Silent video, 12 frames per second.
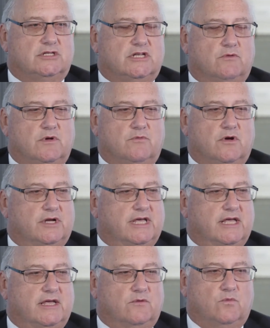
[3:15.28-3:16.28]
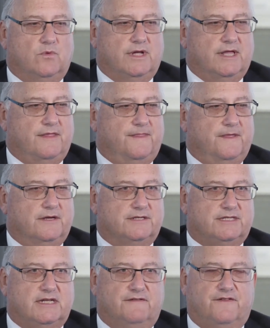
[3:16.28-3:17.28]
So we're working with the
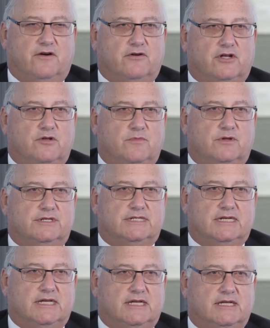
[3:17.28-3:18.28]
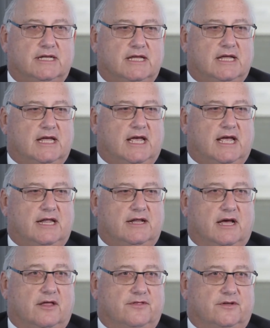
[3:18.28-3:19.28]
seafarer community and
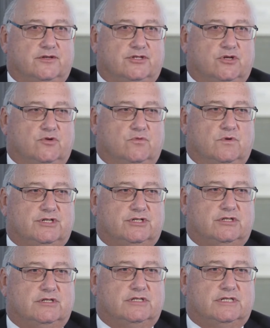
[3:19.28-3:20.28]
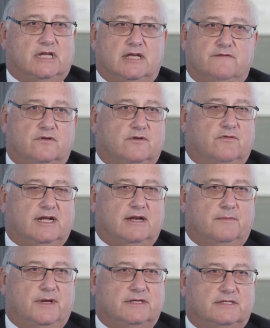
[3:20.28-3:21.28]
others who wish to save on a
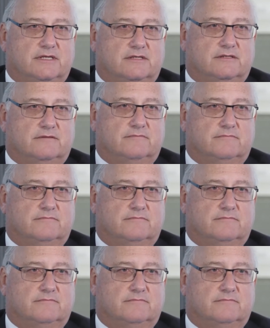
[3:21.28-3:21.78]
regular basis.